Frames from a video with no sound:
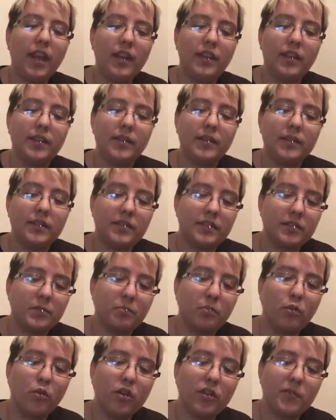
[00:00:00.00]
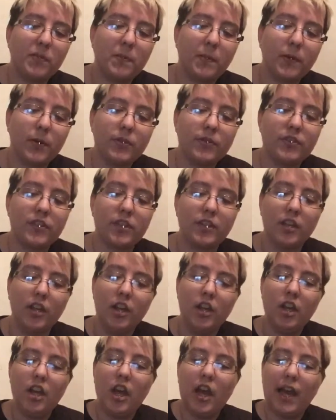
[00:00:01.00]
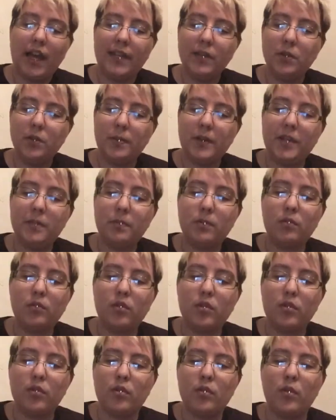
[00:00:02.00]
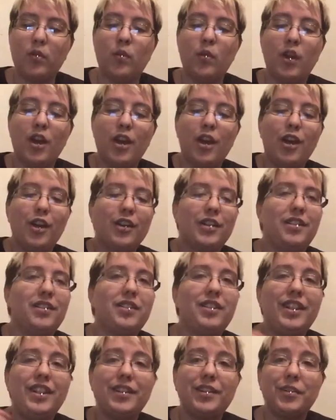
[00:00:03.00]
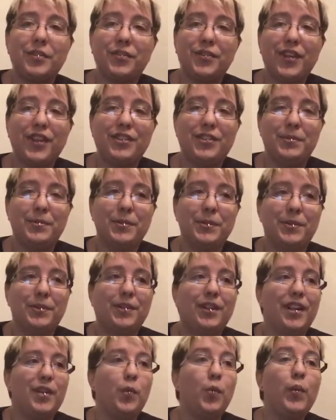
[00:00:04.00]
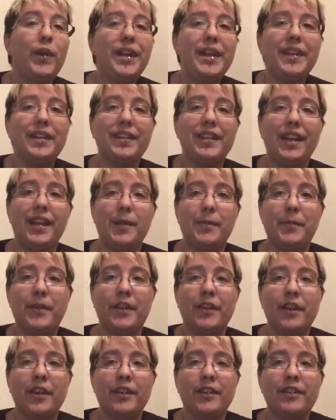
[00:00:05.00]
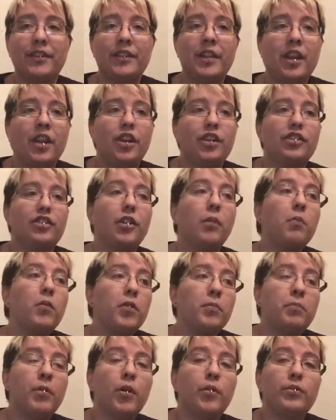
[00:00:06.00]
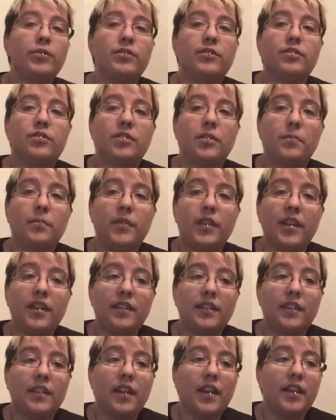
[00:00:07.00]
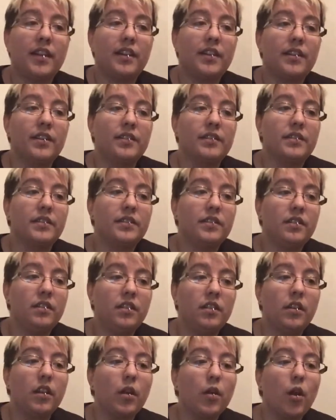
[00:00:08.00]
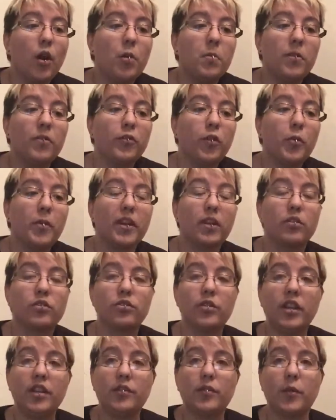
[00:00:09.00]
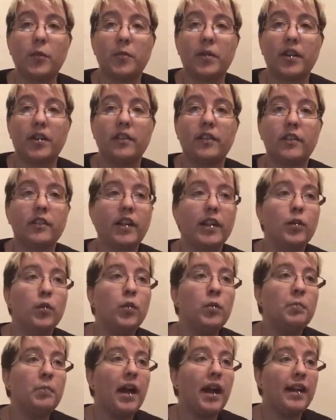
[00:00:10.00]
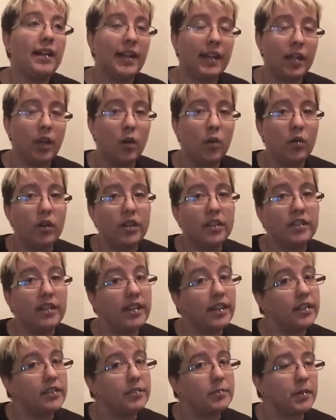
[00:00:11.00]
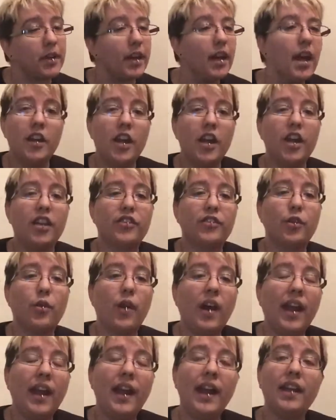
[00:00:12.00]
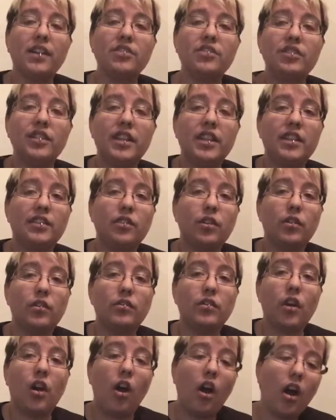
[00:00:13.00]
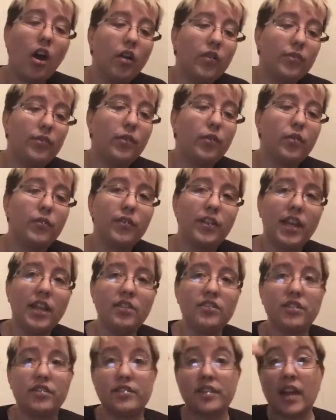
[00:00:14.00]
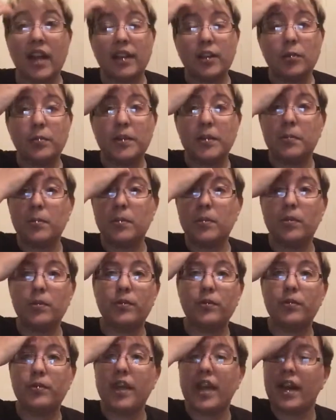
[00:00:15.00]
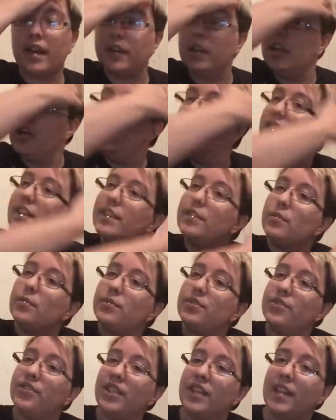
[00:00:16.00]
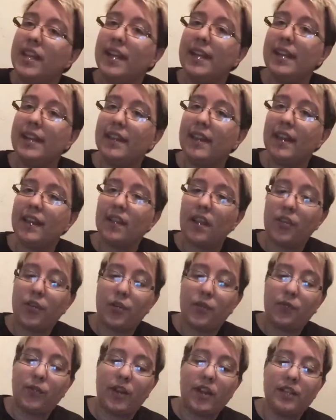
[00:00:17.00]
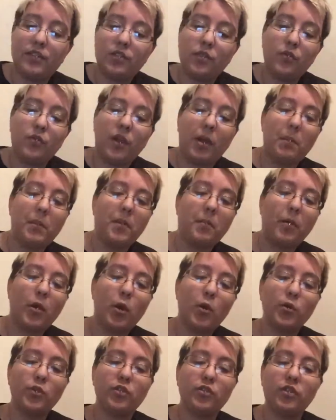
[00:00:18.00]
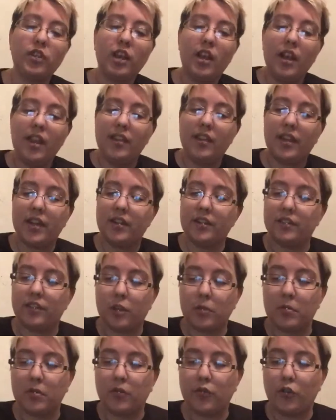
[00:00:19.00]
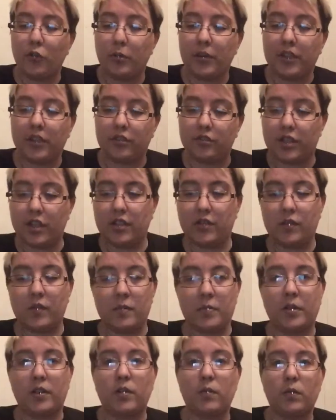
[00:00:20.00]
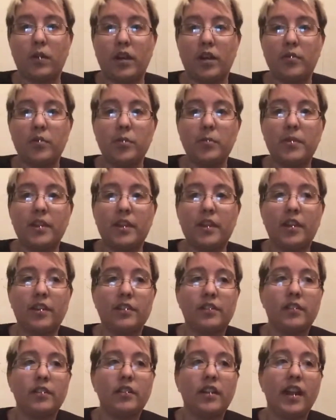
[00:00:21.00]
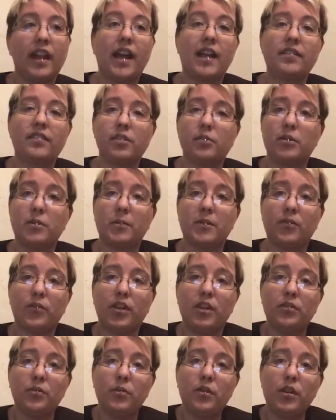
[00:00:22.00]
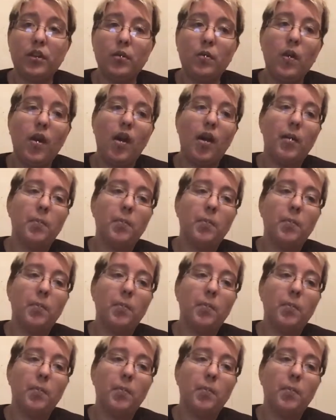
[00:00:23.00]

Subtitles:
a supportive person, I know people who clean their Facebook like weekly because someone posts something that is, homophobic or transphobic, and they're like, oop, I need to go on a cleaning spree. So I actually turned off notifications. I know people who do that don't see anything that their friends or family post that is homophobic or transphobic or whatever, because they're like, I still want to be friends with you.